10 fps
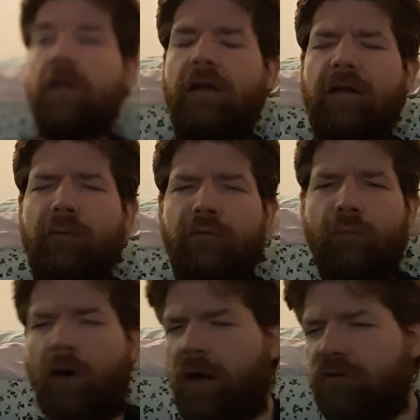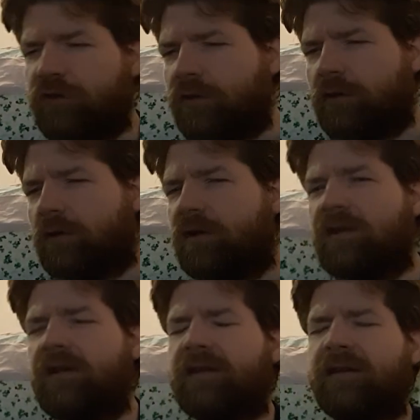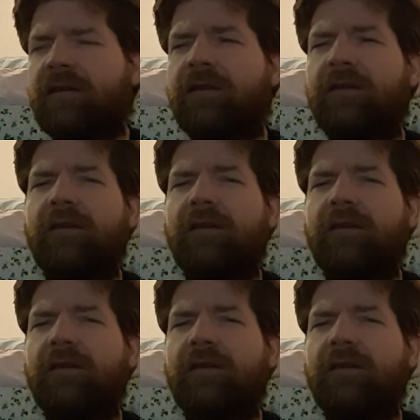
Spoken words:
he was watching her, and then